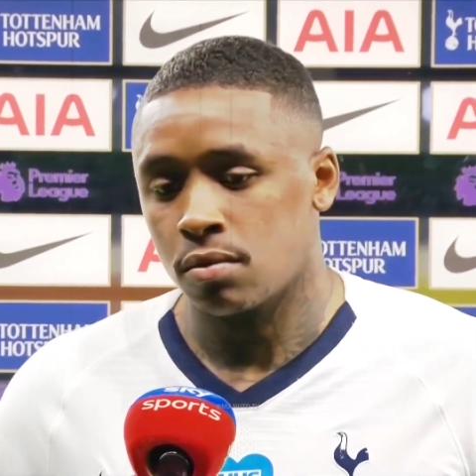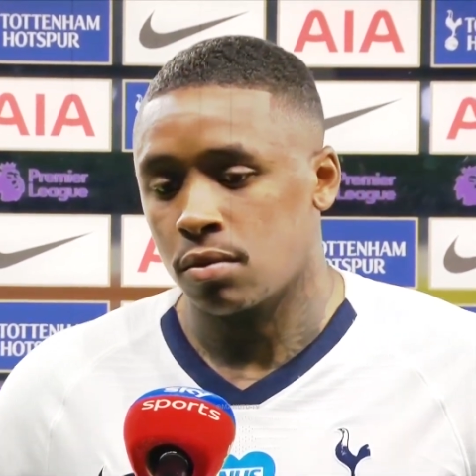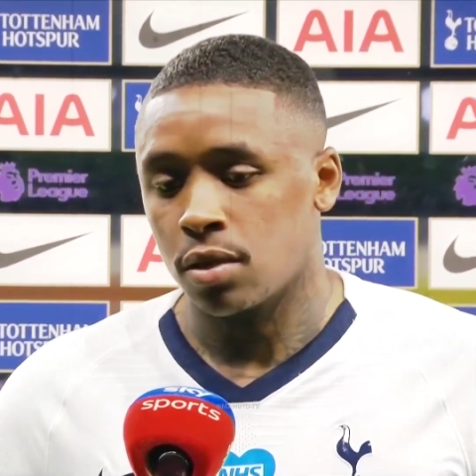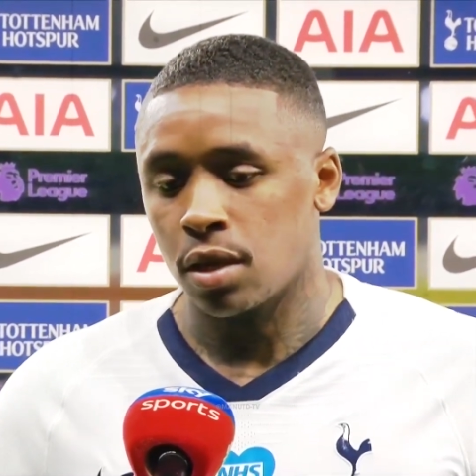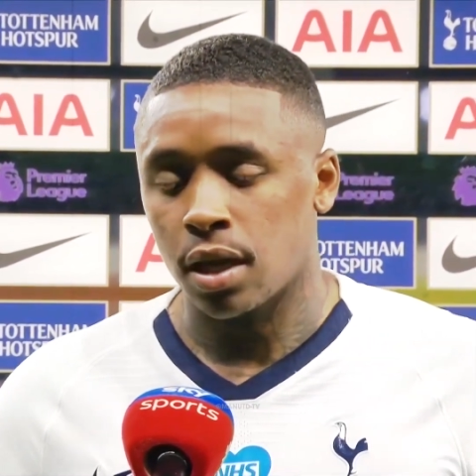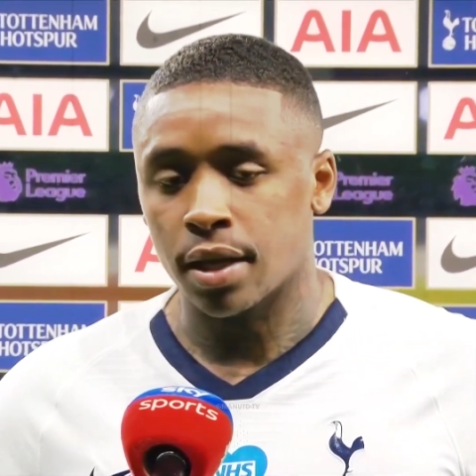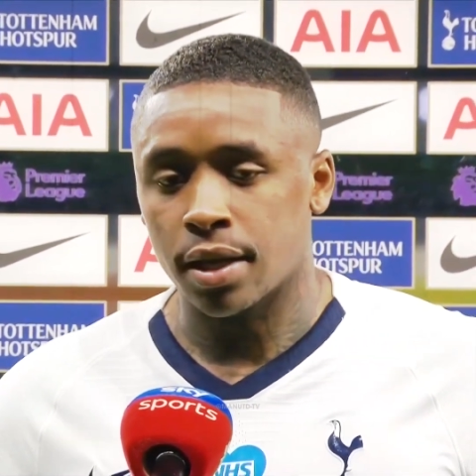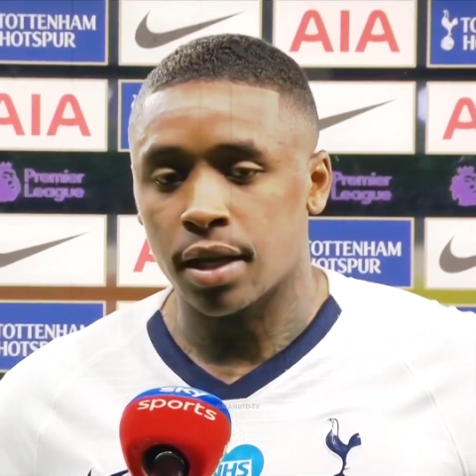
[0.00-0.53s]

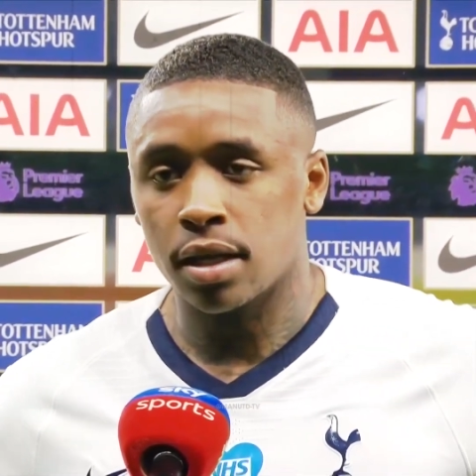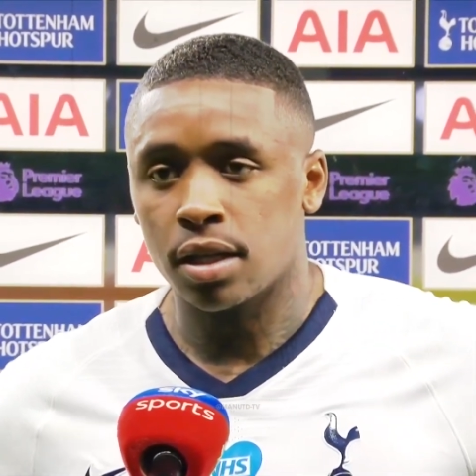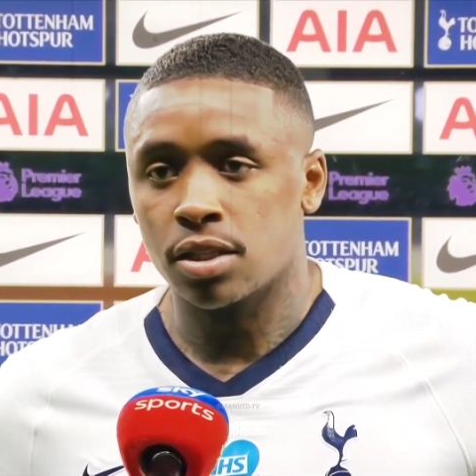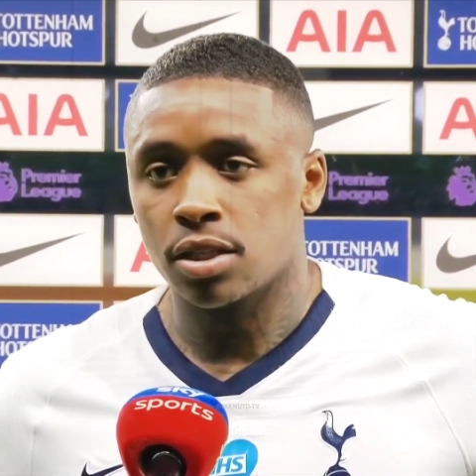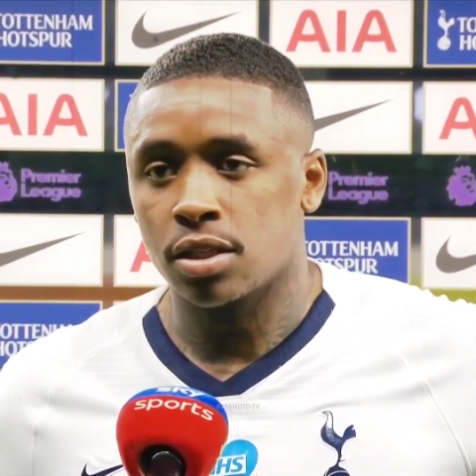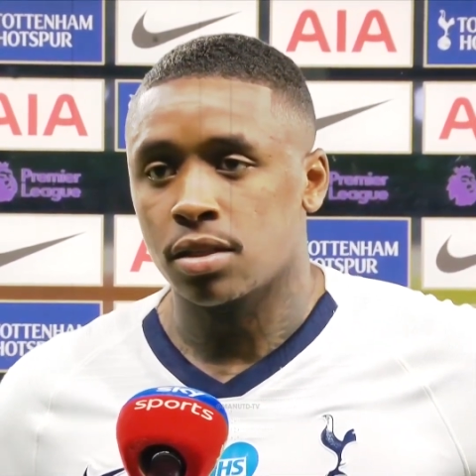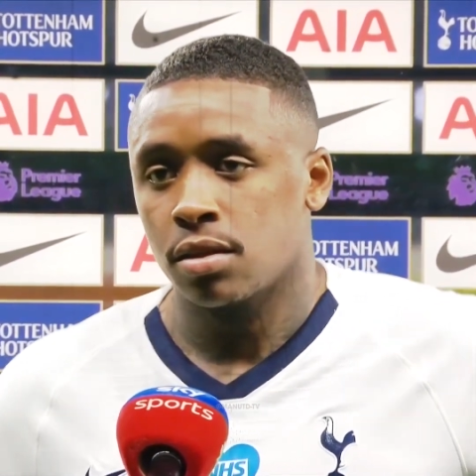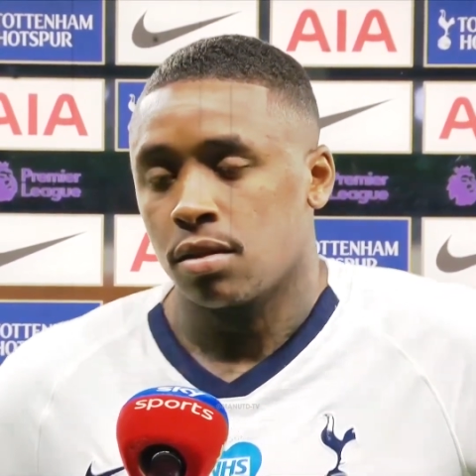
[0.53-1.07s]
yeah, I can
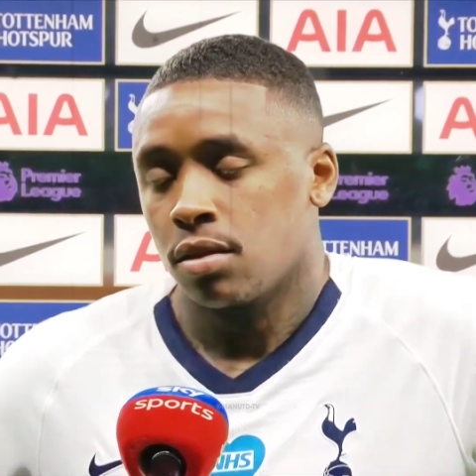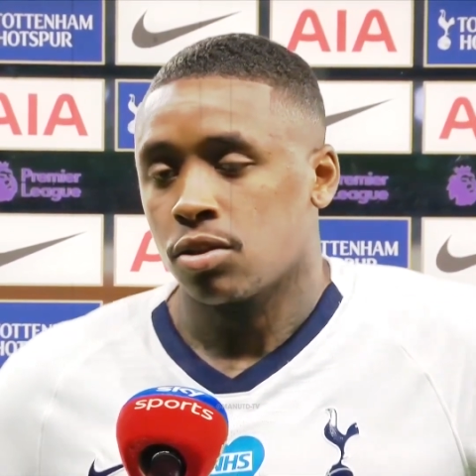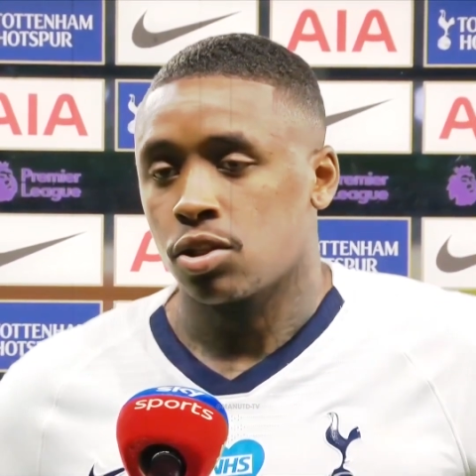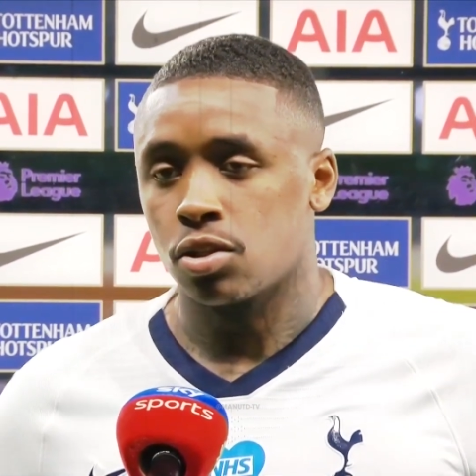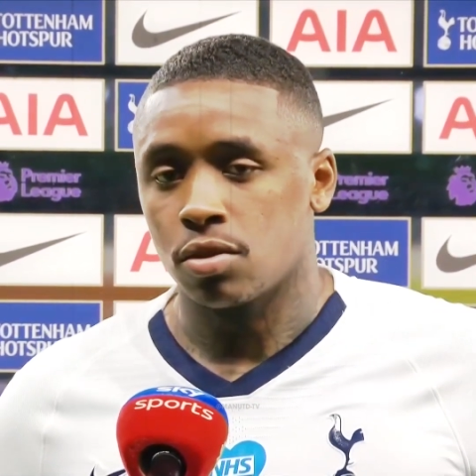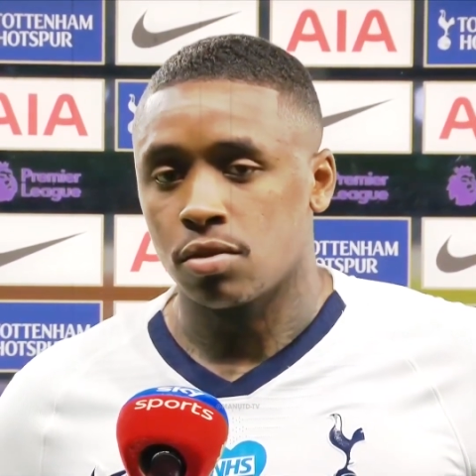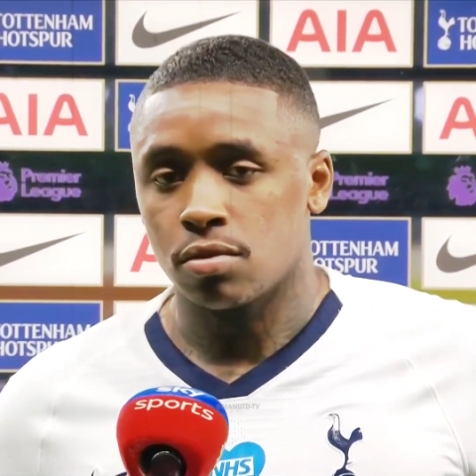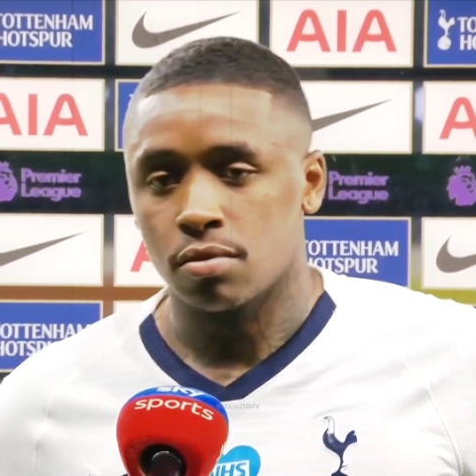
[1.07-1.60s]
it,
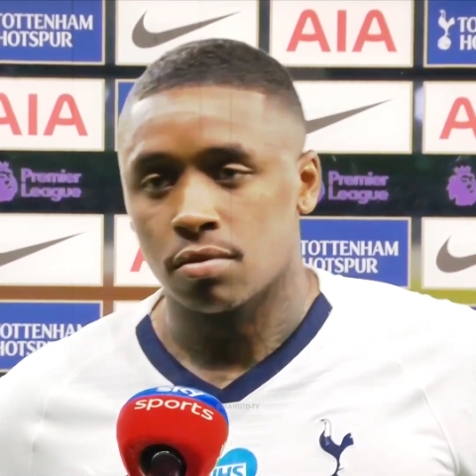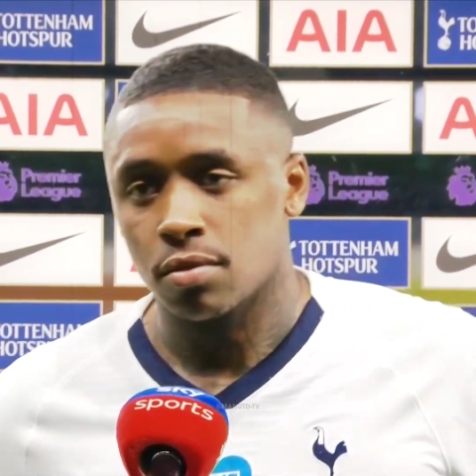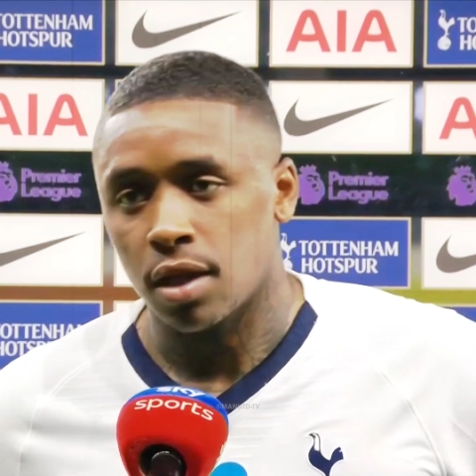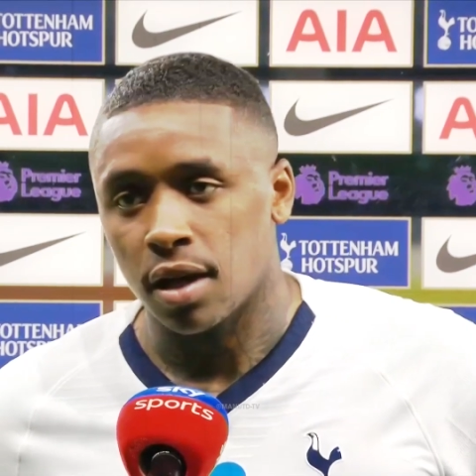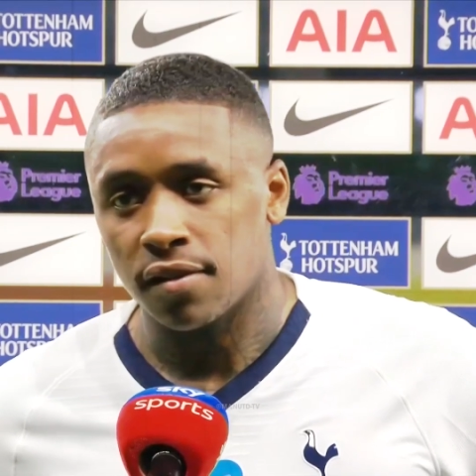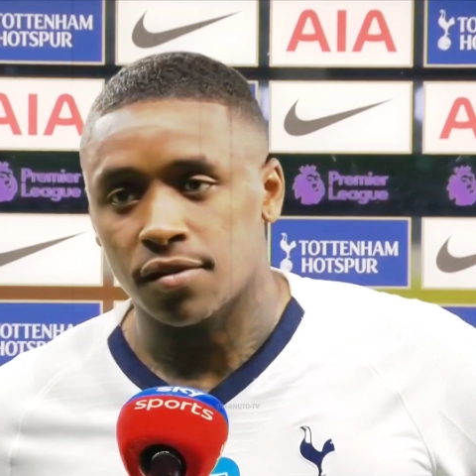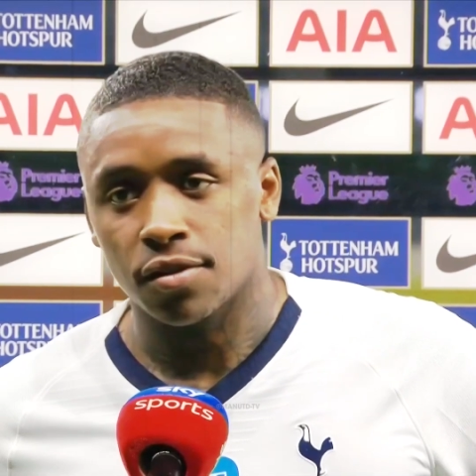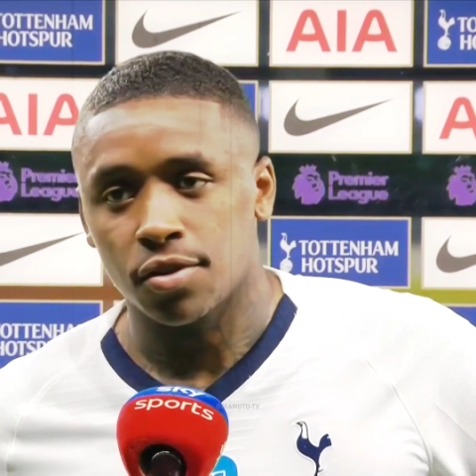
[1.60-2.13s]
so I
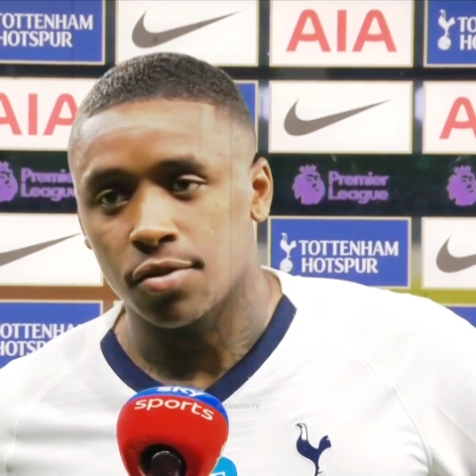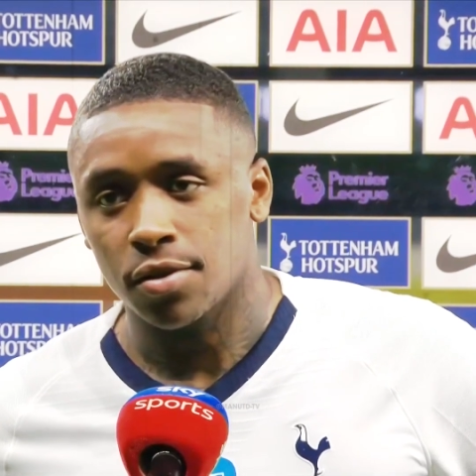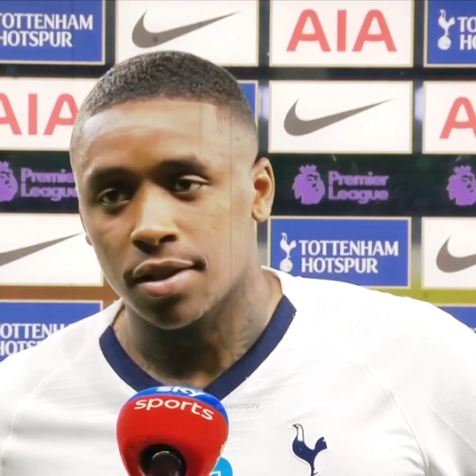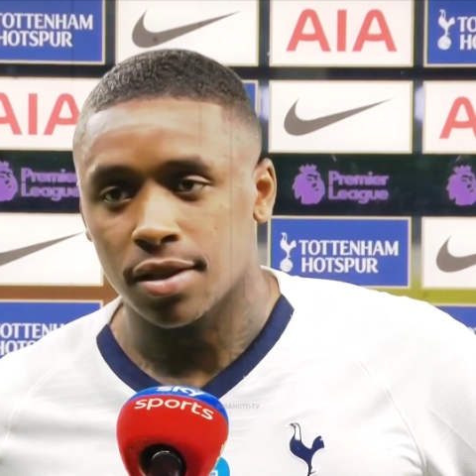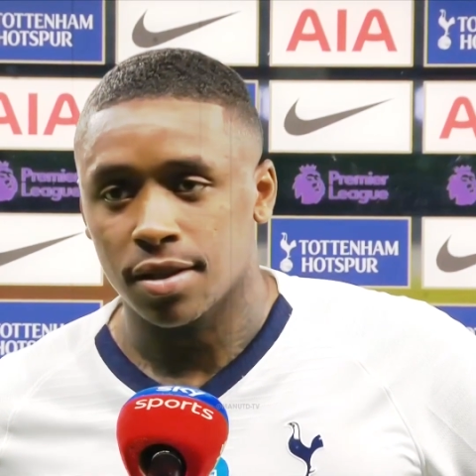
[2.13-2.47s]
have to do it.